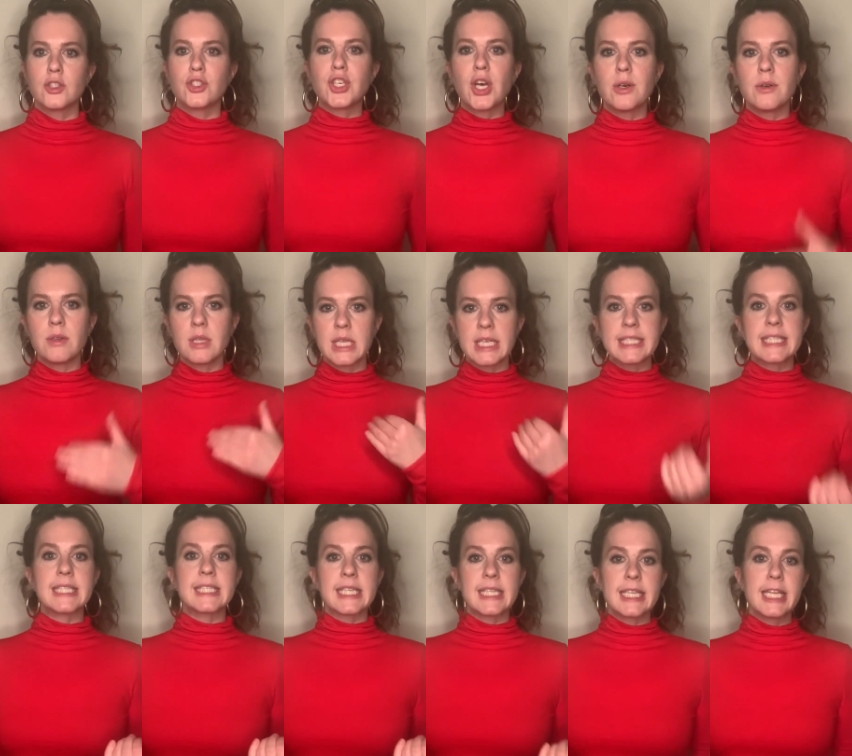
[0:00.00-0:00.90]
So
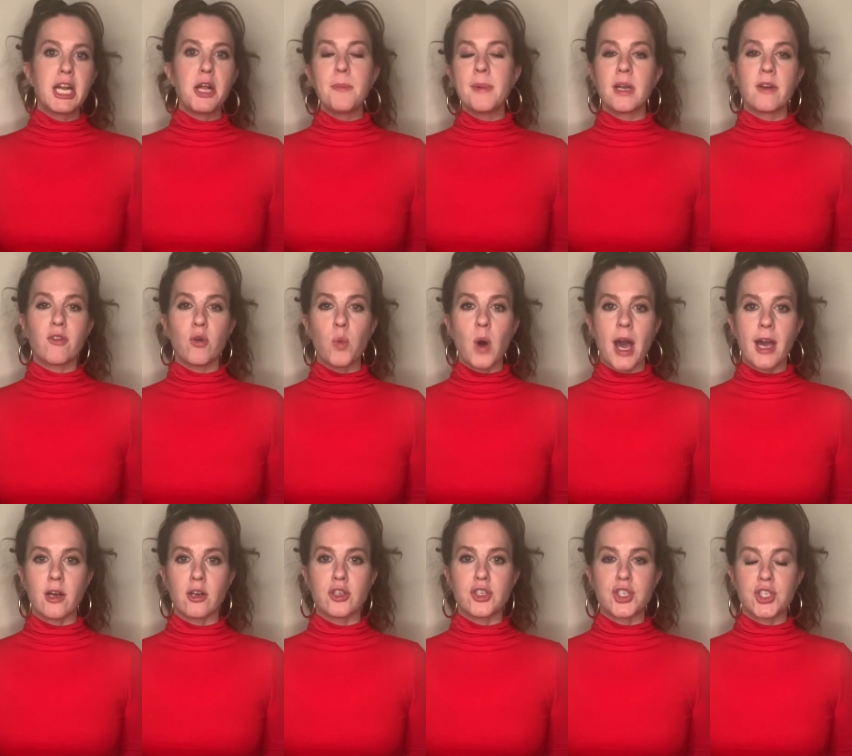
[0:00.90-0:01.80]
this is a little bit of a
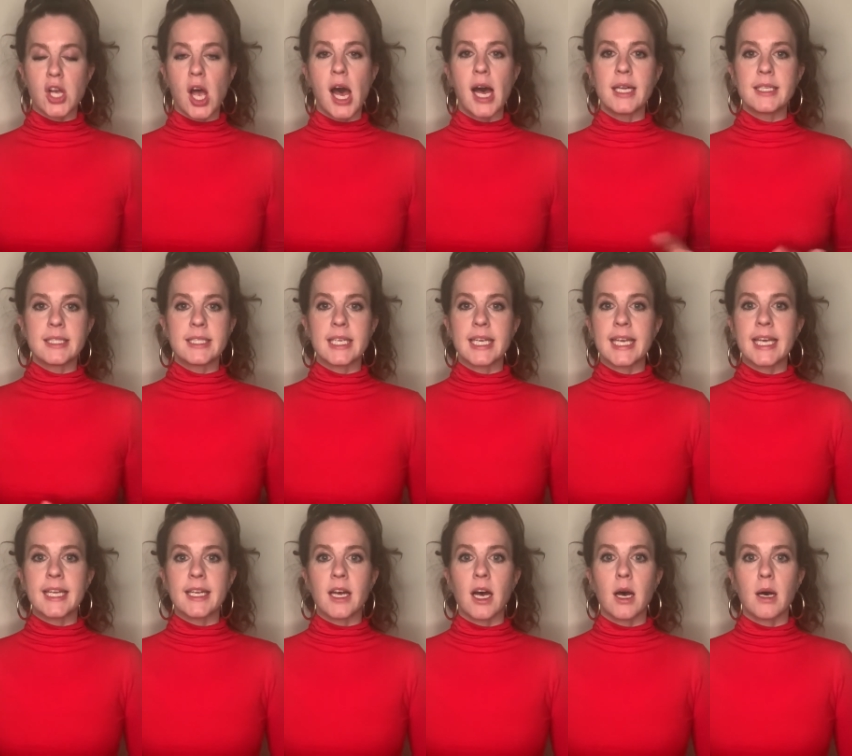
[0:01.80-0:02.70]
wider shot.
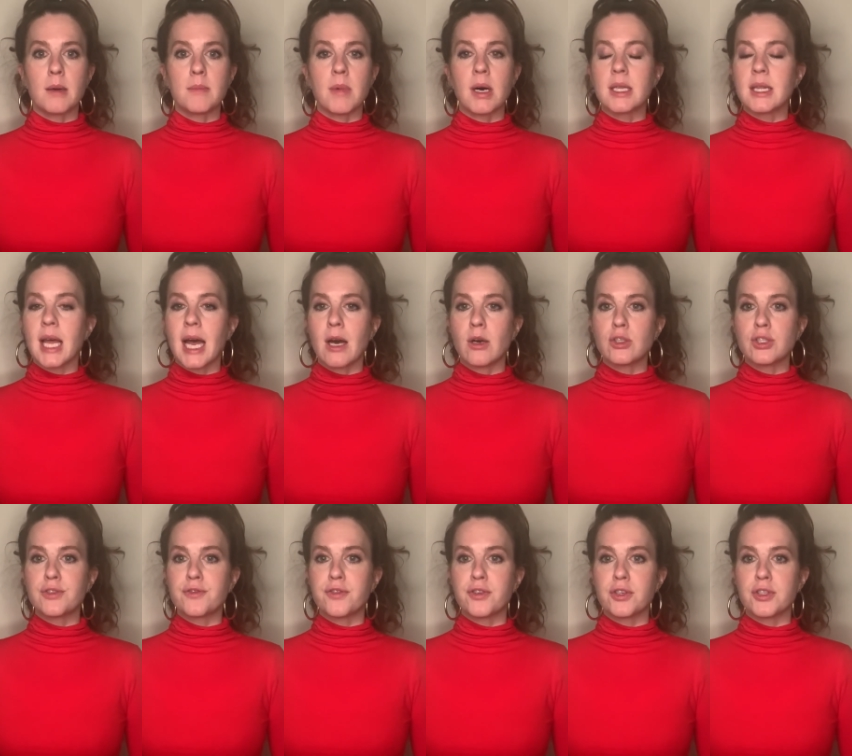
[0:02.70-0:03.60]
It
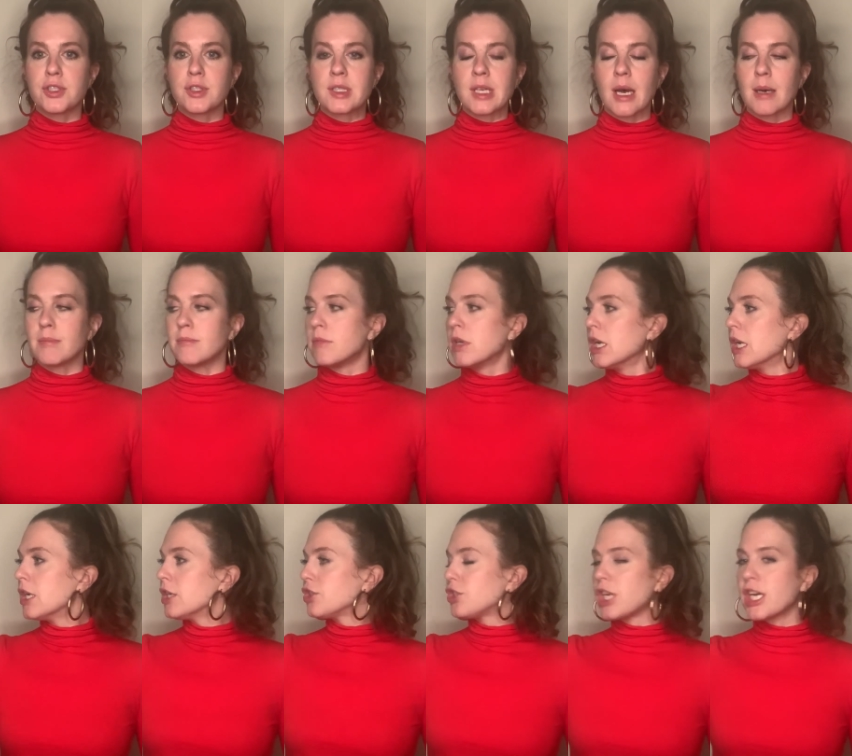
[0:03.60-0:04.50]
allows for some
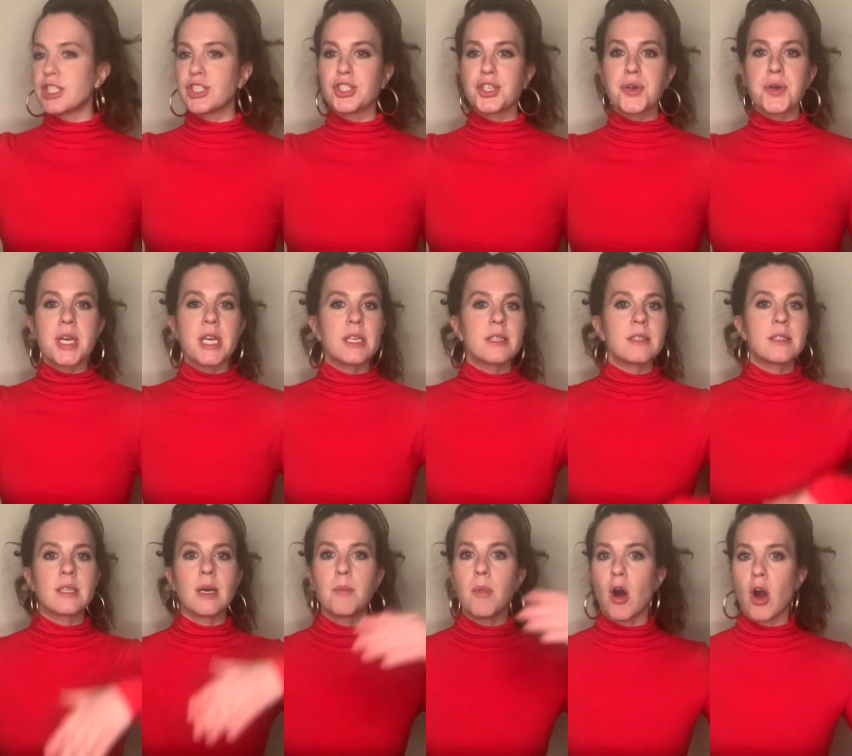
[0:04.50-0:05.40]

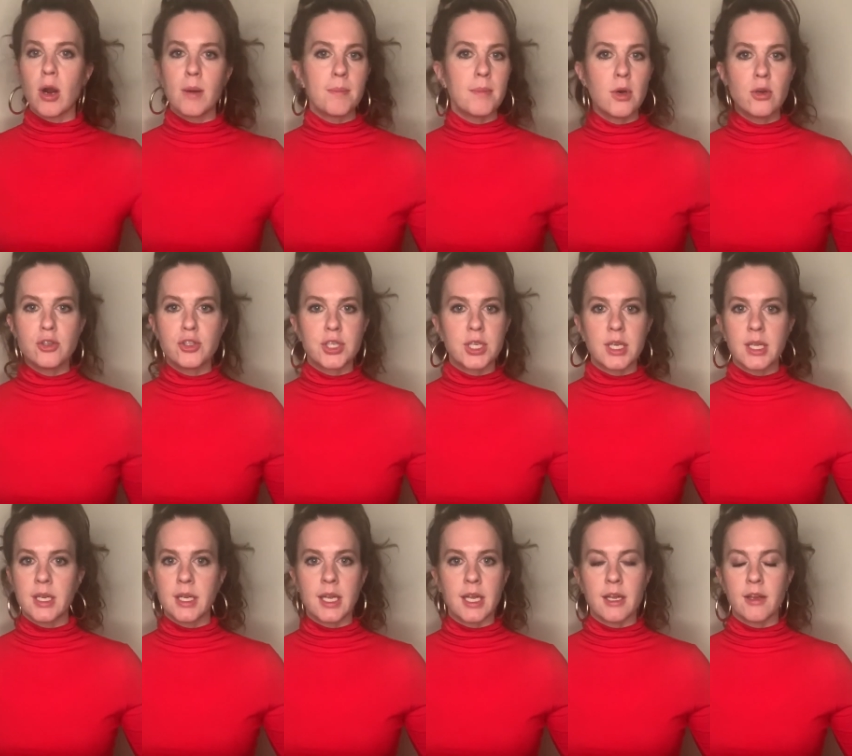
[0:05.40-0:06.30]
gesturing, some arm
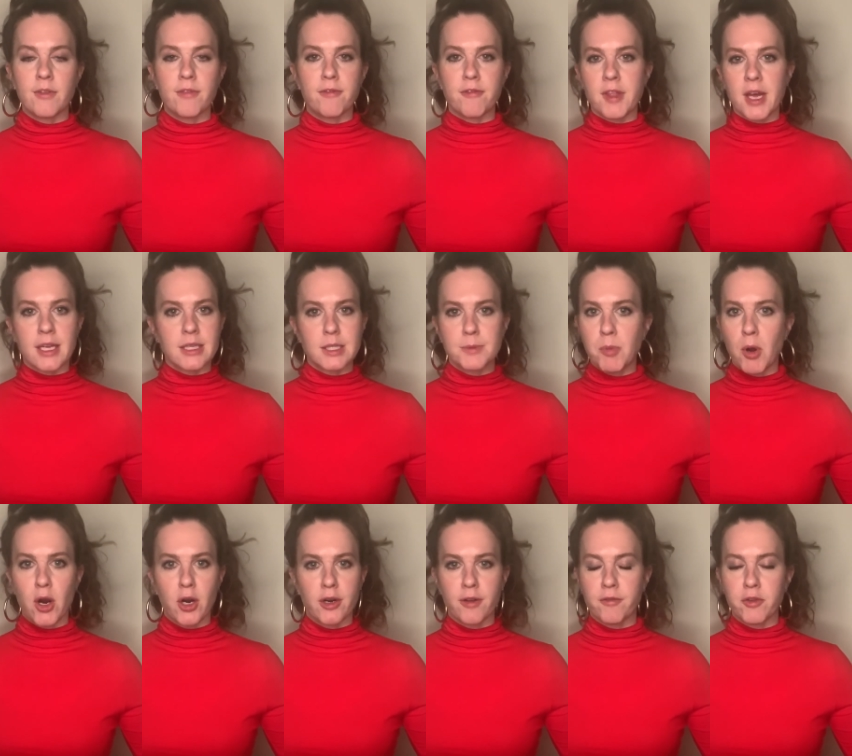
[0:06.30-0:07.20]
motion if that's
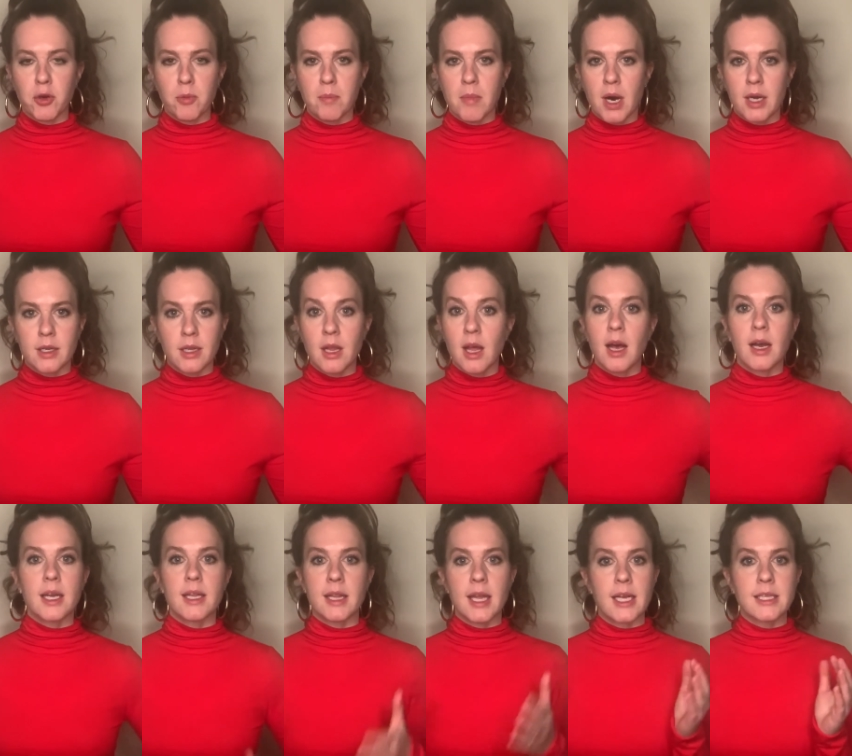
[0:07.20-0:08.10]
part of your
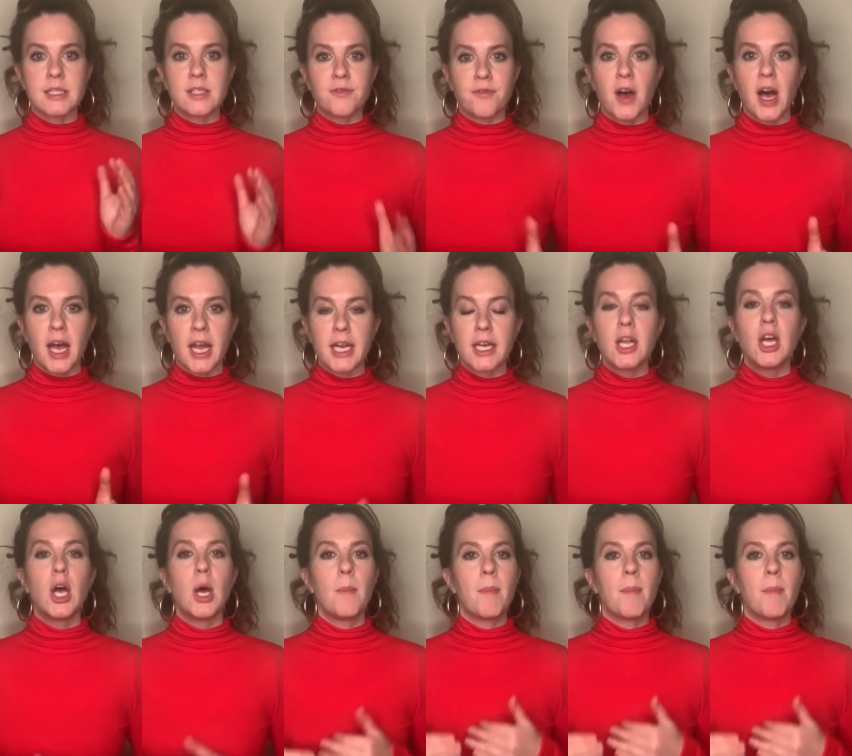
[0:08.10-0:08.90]
monologue, and that's fine.